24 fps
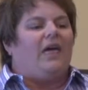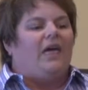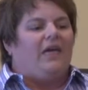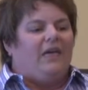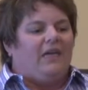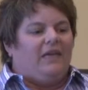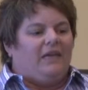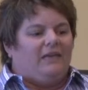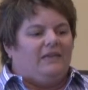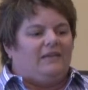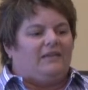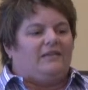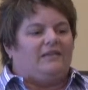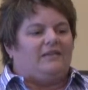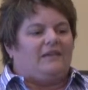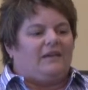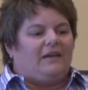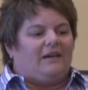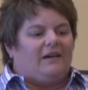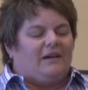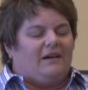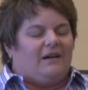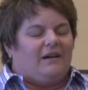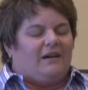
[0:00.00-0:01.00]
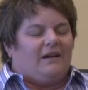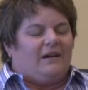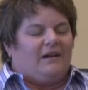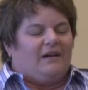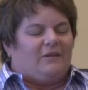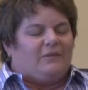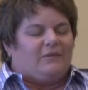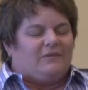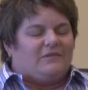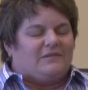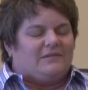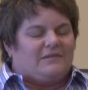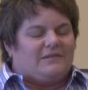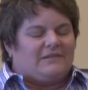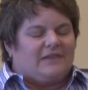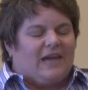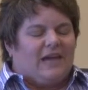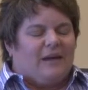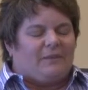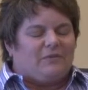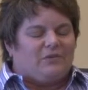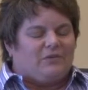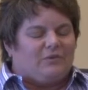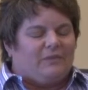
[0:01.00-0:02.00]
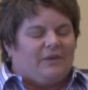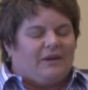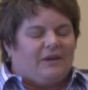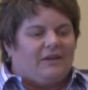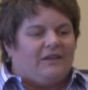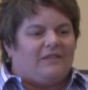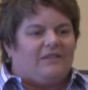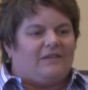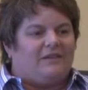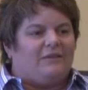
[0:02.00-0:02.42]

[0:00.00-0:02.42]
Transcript: And I was captured by it.